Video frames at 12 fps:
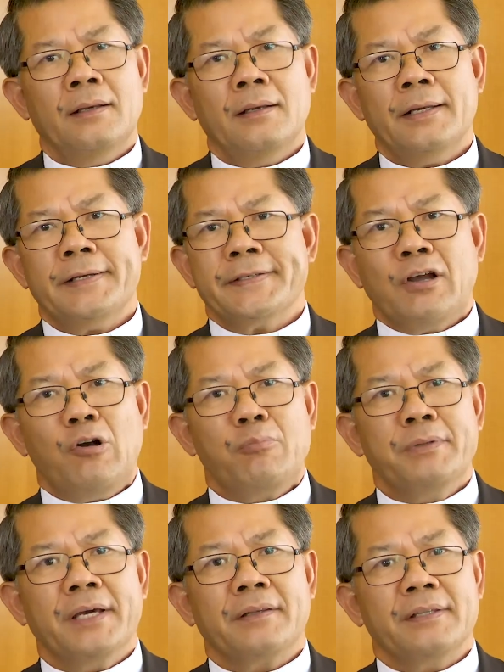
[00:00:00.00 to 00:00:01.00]
Let us
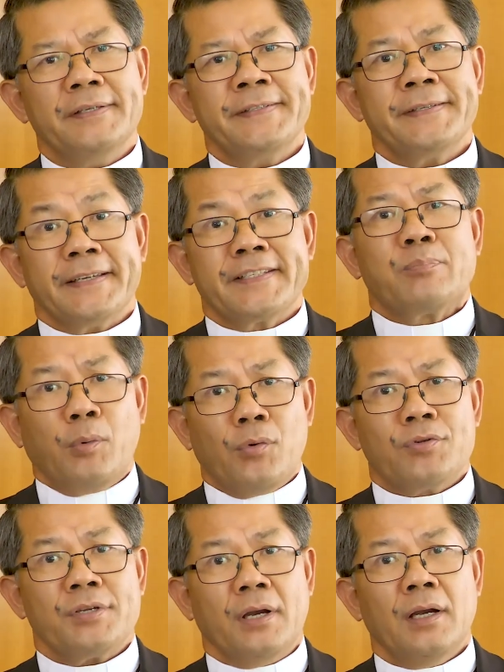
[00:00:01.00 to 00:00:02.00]
hope that this
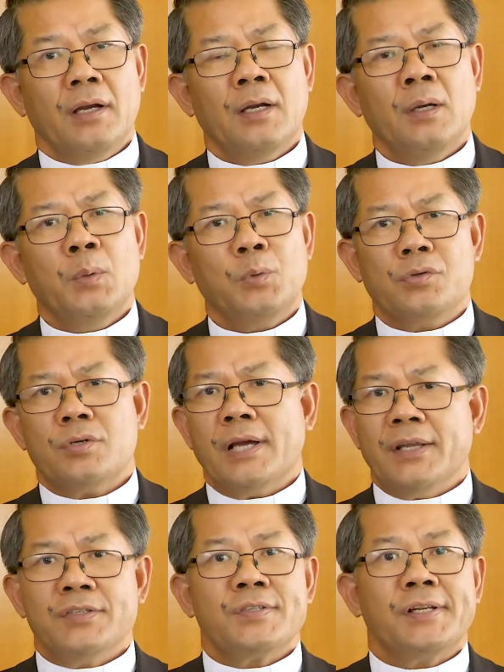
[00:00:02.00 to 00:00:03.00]
exposure will
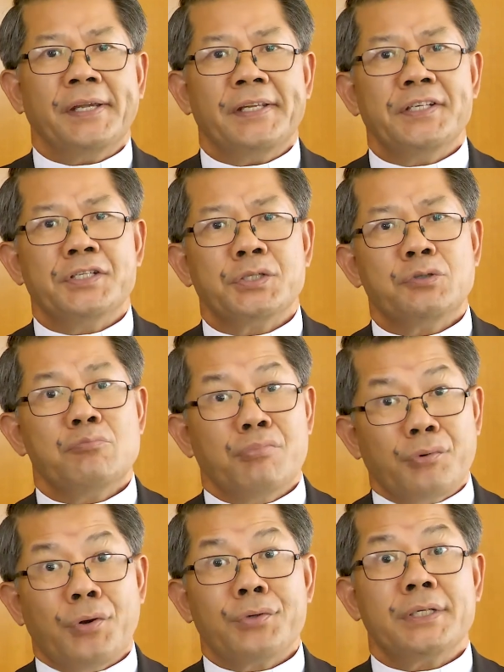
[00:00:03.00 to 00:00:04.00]
translate into
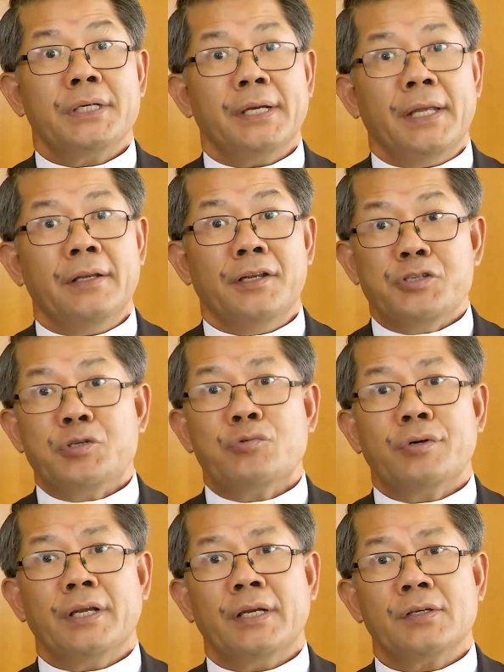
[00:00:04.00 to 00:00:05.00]
broader and
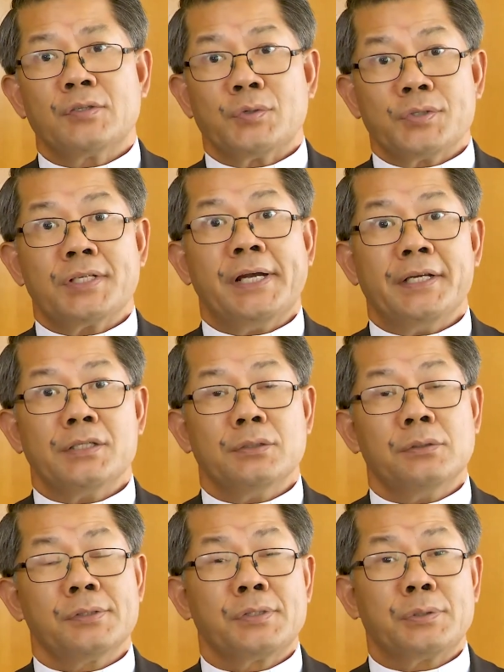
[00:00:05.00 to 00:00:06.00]
enduring
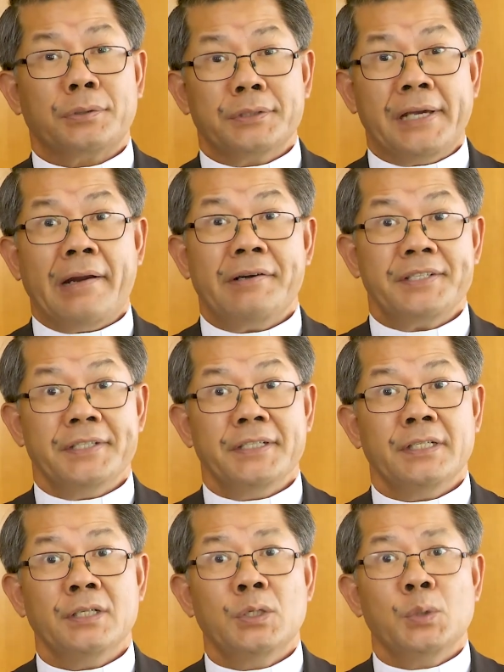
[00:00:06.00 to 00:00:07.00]
societal
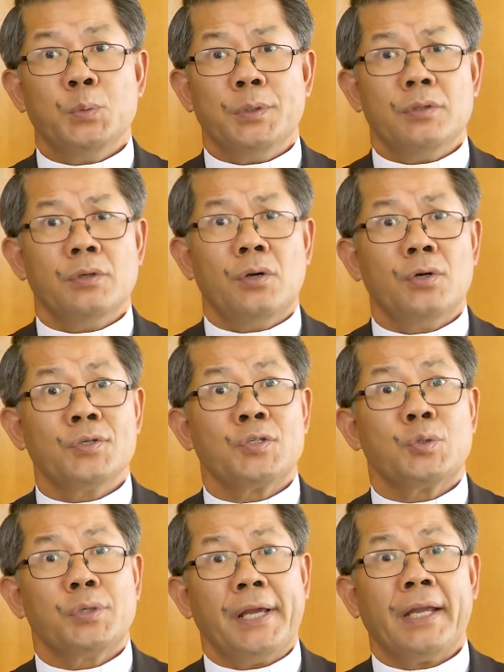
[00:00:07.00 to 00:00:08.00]
solidarity with
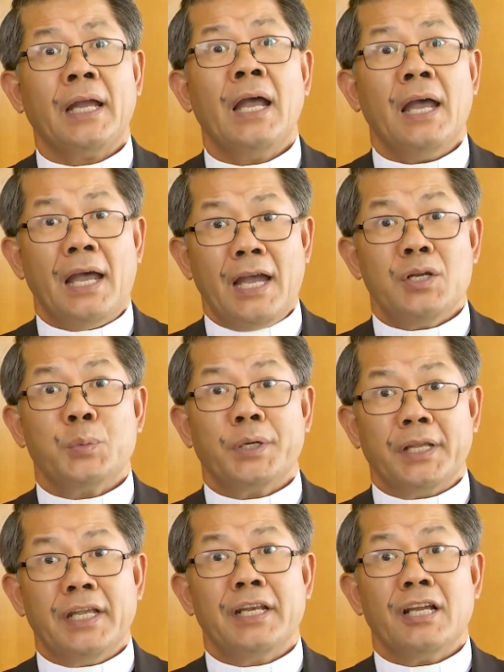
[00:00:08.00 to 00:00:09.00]
those who lack
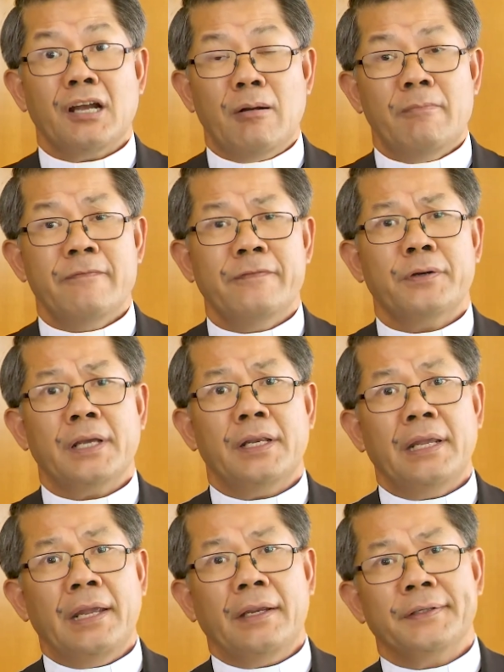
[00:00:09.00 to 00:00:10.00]
adequate income for their
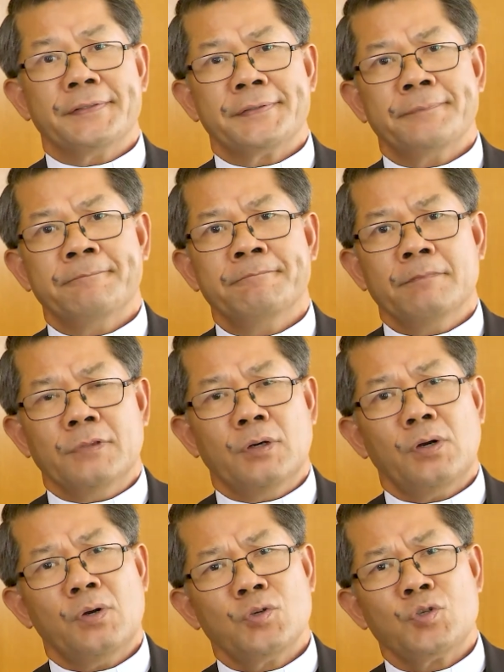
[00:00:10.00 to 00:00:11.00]
needs,
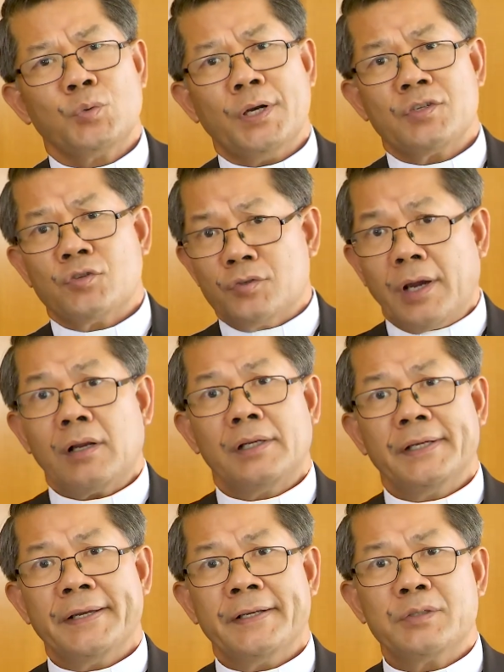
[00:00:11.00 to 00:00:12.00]
those who are
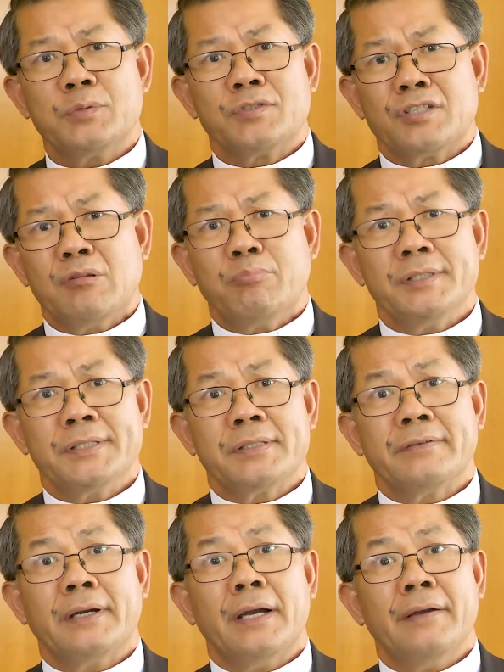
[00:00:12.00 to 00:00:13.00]
struggling to simply
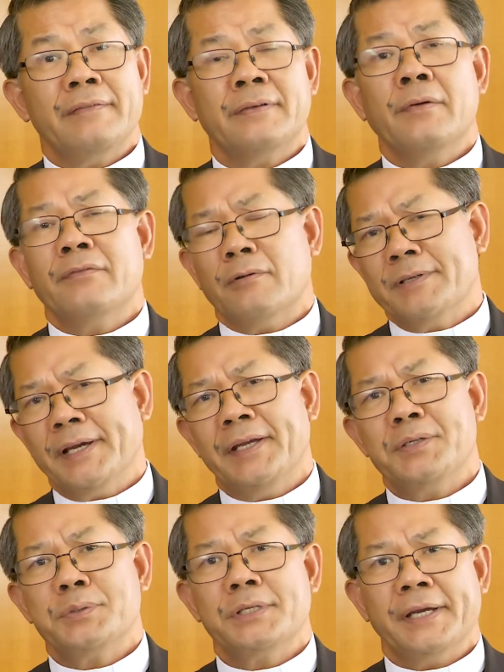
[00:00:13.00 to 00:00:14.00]
survive from
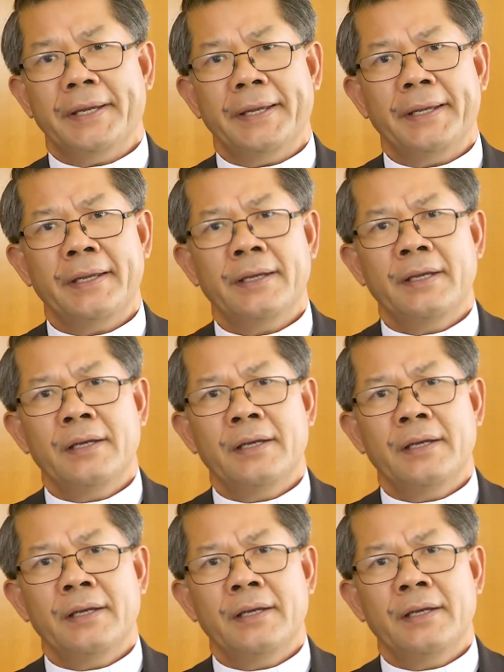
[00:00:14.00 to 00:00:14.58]
day to day,